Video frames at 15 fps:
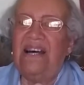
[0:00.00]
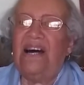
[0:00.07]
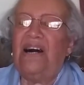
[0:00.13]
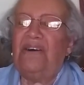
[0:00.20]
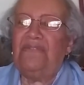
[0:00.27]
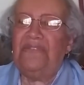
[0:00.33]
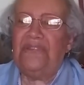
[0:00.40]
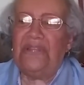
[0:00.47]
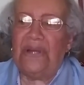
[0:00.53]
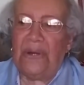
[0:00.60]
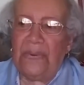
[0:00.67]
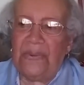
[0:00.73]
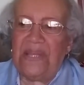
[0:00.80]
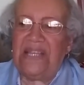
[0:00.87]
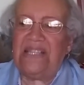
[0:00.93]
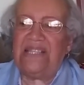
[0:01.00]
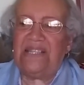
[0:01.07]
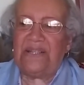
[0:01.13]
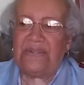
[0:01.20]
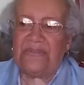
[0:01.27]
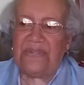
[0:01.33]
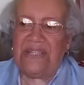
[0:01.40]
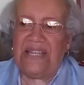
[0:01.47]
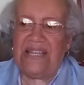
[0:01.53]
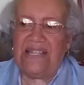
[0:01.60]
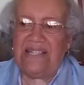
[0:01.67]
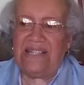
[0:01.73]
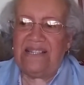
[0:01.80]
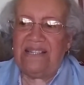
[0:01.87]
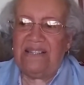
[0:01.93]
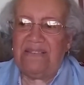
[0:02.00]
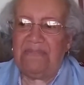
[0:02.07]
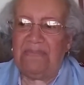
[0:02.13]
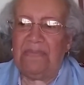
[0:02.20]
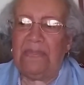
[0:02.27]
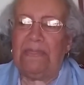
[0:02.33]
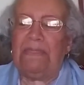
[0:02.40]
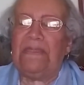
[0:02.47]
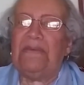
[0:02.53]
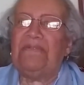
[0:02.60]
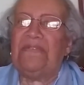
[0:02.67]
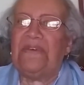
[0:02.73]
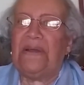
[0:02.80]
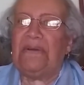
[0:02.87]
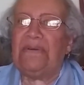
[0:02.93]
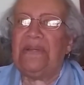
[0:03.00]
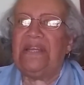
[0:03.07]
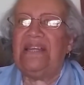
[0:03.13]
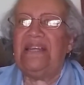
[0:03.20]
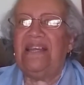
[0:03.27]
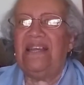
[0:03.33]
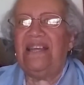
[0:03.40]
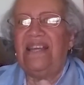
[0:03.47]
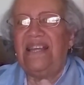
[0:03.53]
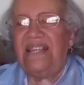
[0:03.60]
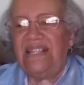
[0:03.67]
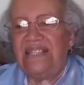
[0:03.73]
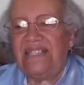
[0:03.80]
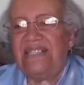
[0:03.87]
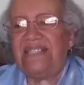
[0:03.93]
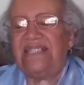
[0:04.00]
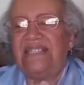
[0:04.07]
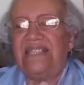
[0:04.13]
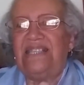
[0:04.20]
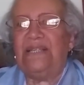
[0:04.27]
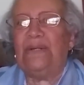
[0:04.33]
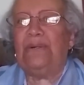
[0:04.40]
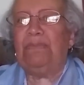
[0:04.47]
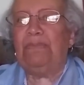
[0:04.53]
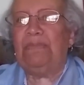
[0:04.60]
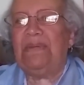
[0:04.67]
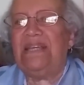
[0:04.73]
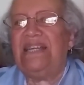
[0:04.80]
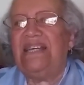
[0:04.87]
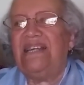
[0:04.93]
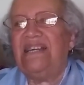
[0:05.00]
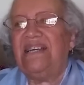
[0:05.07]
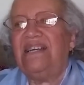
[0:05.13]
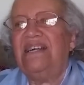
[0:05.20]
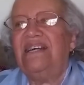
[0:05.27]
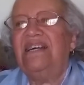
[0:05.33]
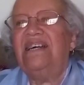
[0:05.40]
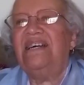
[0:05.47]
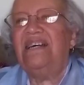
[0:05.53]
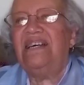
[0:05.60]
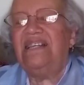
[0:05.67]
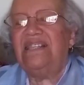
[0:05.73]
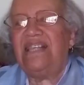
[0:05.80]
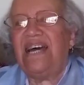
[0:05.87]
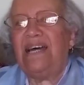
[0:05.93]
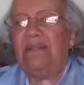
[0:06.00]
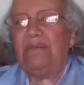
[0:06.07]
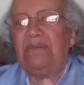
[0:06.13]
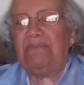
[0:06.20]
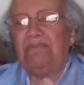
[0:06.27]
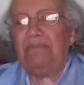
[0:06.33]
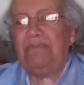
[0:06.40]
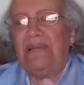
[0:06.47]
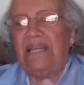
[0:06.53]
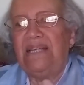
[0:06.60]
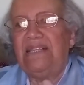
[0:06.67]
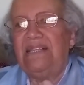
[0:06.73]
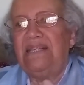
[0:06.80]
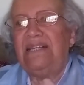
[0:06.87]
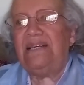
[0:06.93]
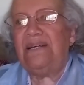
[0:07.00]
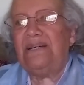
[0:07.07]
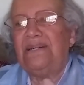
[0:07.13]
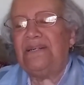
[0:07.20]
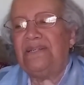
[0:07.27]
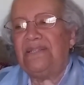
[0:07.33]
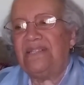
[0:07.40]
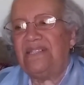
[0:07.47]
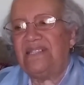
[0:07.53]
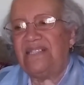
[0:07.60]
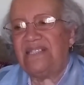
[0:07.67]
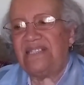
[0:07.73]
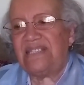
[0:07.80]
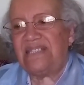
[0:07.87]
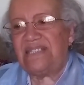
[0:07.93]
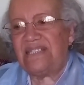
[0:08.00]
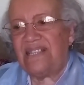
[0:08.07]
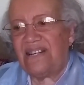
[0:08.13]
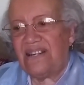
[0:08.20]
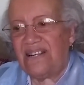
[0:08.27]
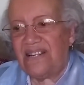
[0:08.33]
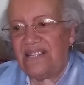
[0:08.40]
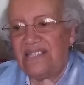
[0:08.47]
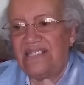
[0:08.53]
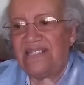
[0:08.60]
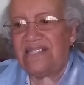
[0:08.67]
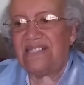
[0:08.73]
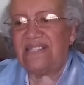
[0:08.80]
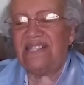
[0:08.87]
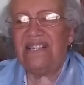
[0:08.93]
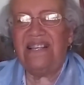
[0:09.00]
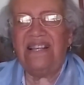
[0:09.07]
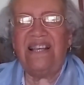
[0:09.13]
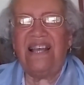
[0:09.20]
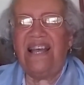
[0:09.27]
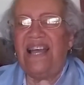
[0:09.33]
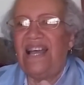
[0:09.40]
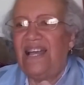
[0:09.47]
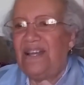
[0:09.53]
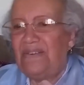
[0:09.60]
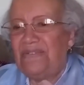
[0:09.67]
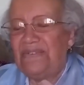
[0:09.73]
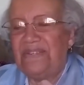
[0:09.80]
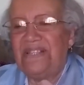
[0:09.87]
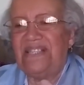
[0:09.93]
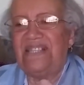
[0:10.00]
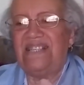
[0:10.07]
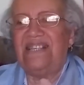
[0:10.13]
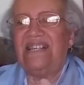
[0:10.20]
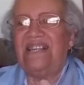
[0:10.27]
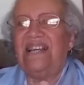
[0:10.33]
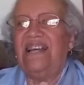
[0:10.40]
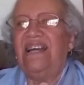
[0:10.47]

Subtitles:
of knowing the creator, the very entity or being that made the earth, the stars, everything,